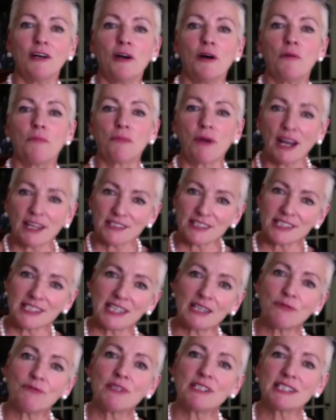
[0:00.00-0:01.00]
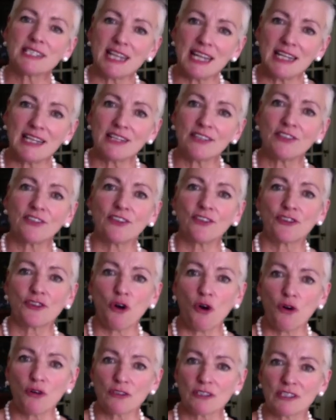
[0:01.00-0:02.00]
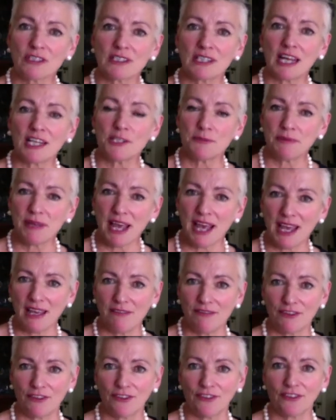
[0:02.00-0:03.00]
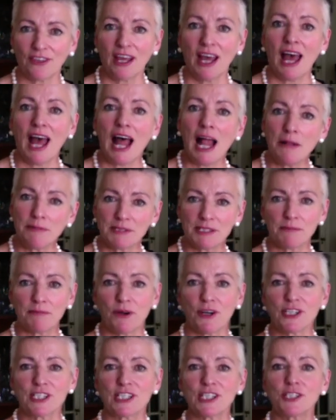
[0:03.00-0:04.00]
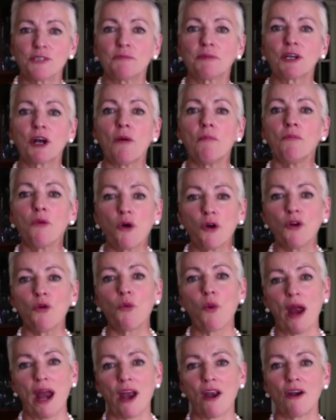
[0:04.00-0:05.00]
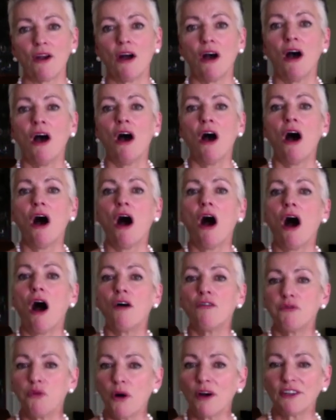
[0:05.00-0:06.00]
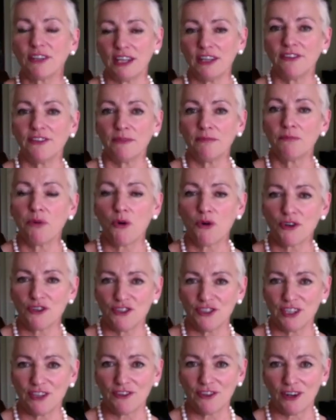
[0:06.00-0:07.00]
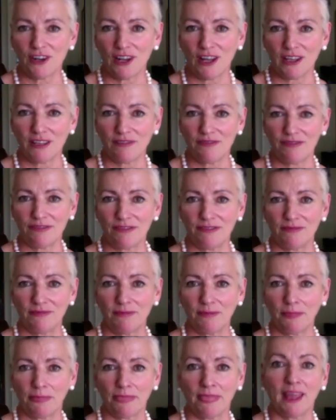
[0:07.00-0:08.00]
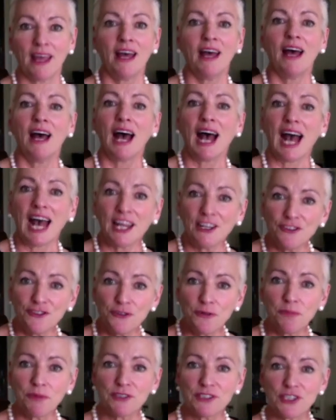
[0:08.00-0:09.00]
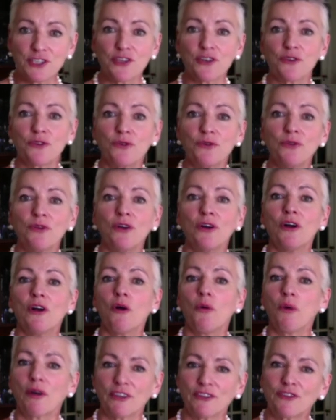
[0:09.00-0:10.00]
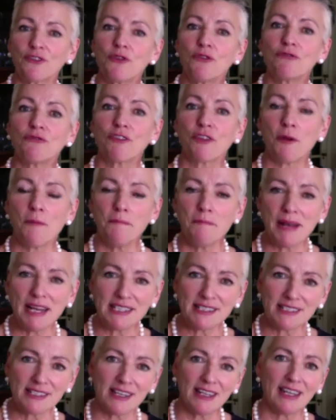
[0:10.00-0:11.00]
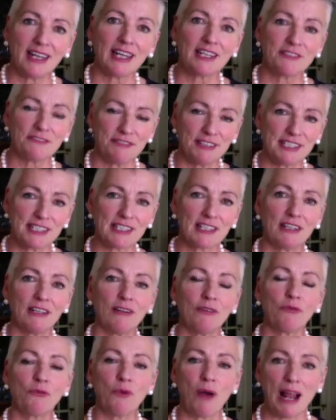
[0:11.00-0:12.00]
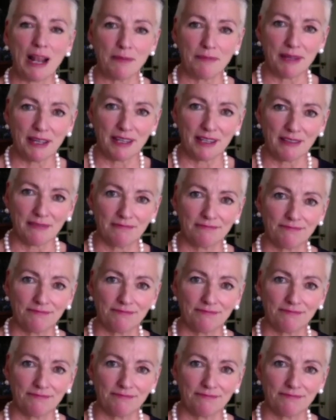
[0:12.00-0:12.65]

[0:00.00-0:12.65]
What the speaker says: Practicing resilient thoughts and behaviours helps a person to become more aware of what is important in their life and to pursue what is good for their mental and physical well-being.